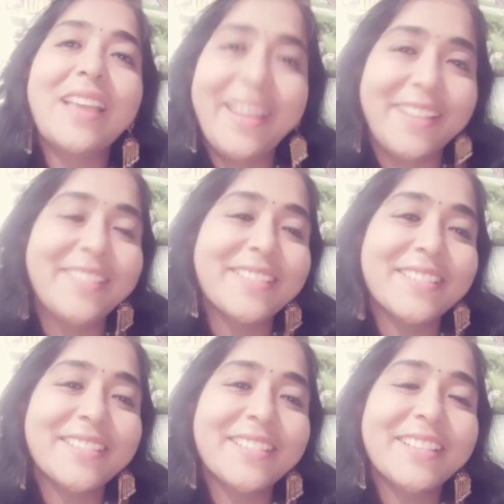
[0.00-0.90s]
end.
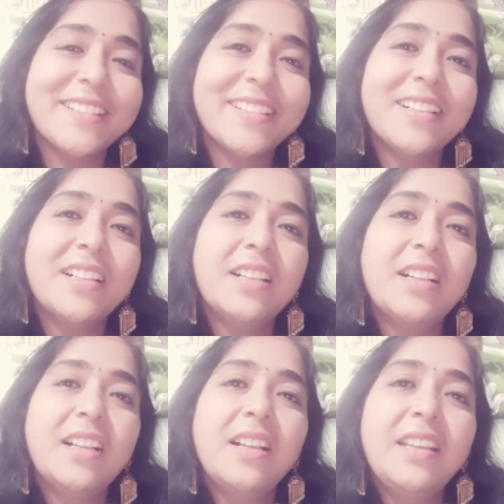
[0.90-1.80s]

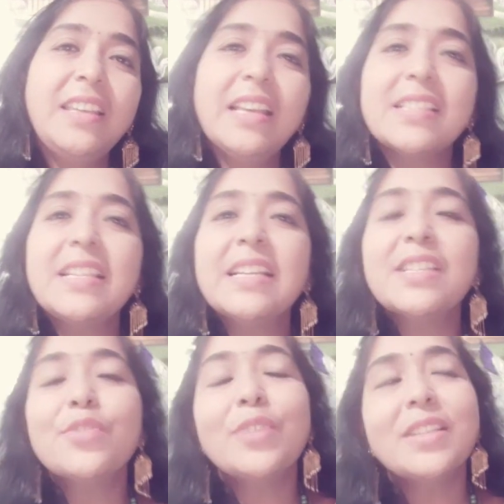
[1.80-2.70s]
Yes, the
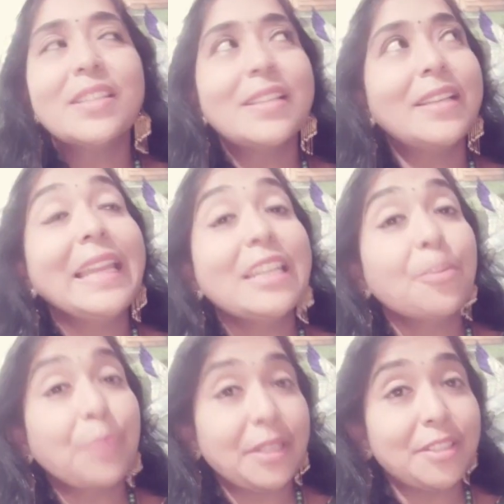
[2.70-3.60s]
next one is the
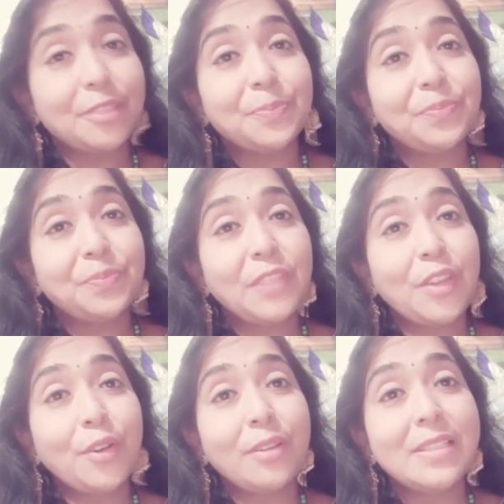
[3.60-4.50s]
interpreter. They
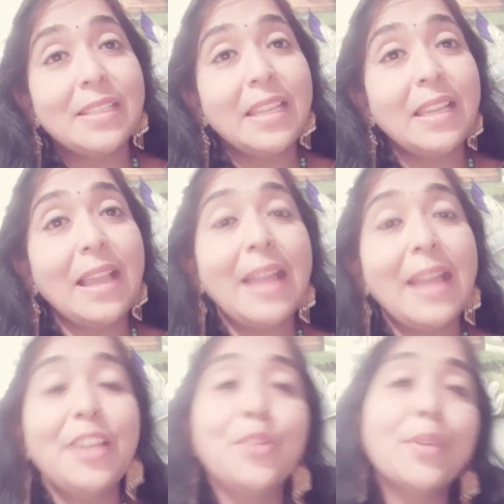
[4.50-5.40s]
are listening, and
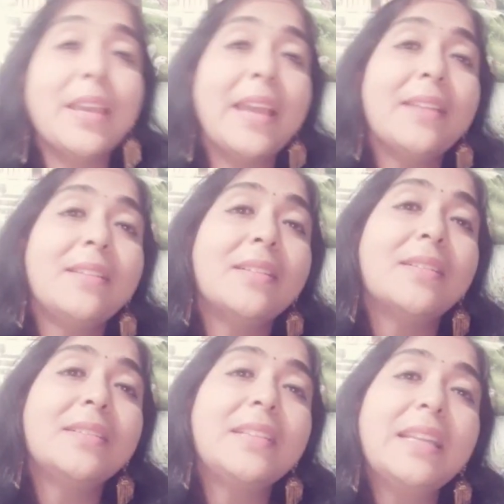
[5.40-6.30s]
you can
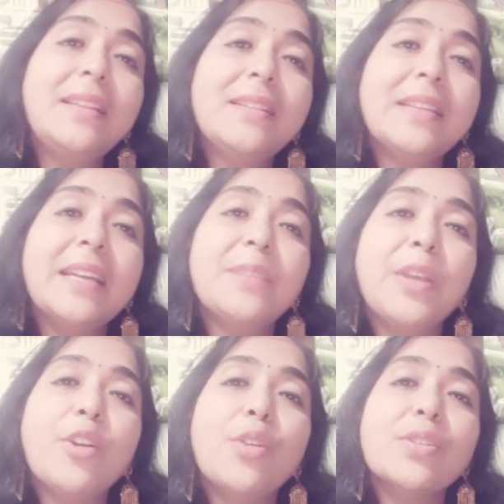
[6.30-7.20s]
tell that
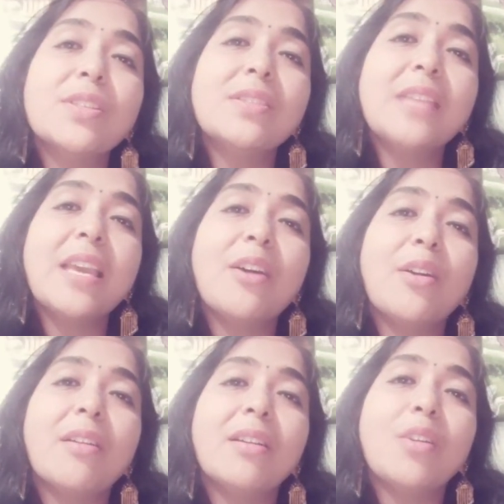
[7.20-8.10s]
because they
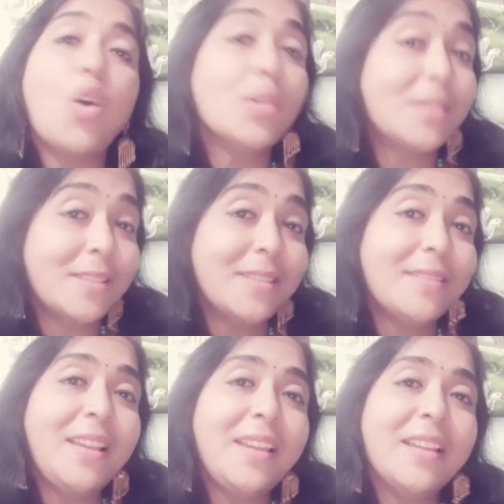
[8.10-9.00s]
are
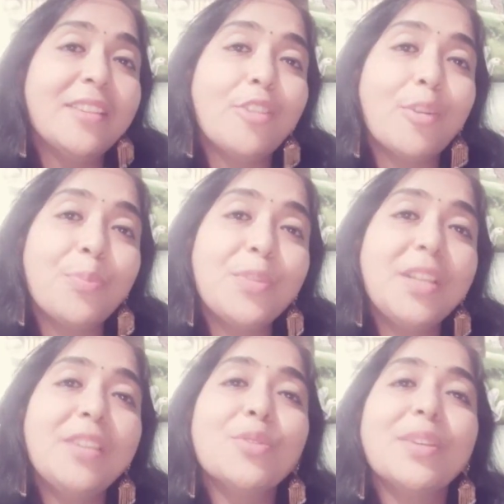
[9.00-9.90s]
constantly
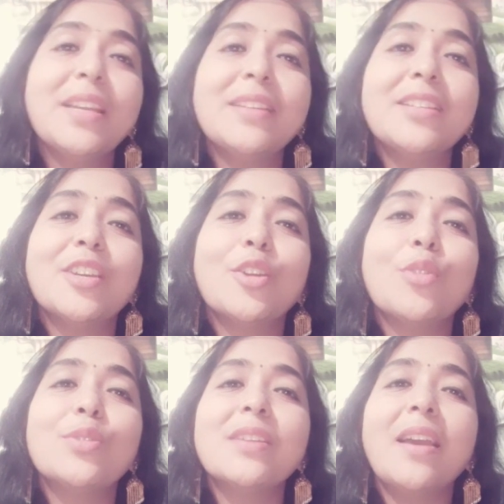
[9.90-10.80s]
interrupting to get
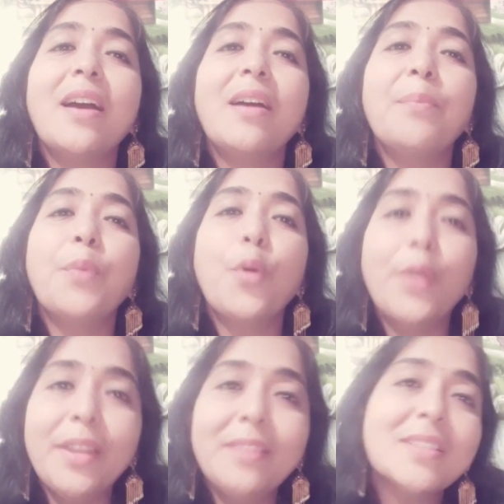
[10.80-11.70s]
across a
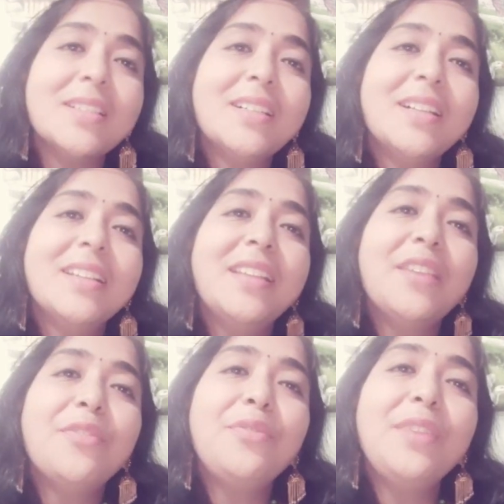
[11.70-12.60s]
point they
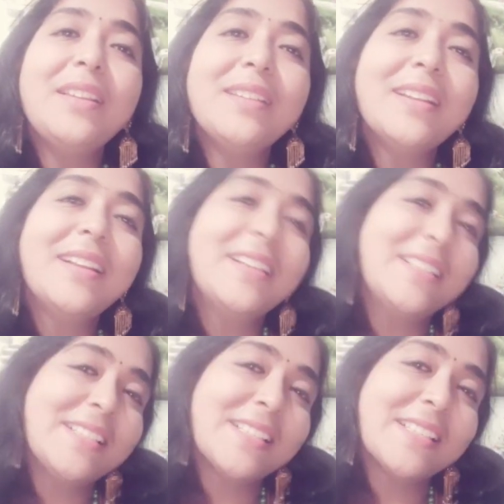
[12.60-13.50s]
feel
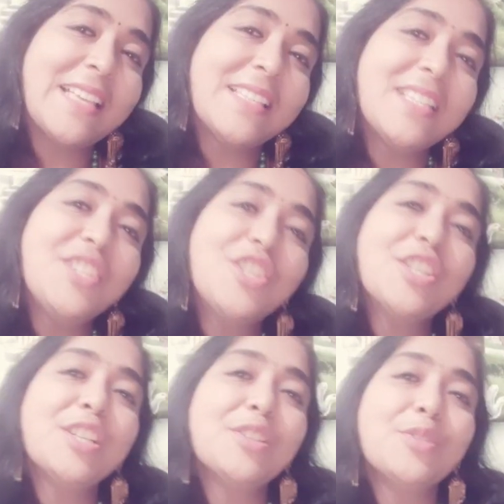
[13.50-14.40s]
is
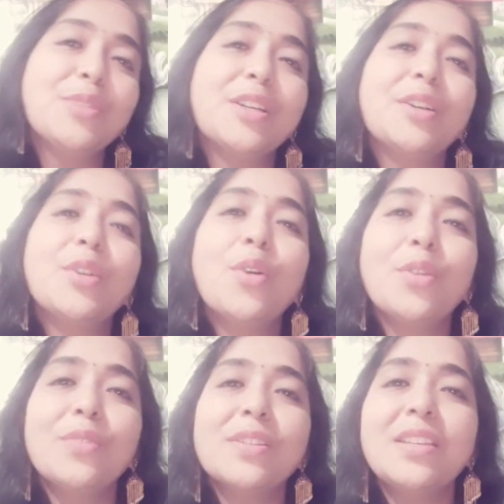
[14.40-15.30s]
essential to the
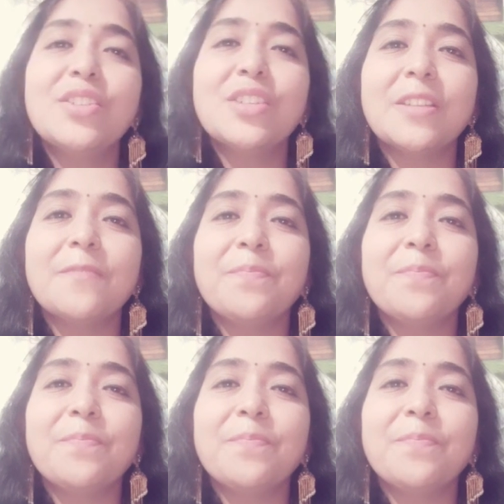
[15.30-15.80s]
conversation.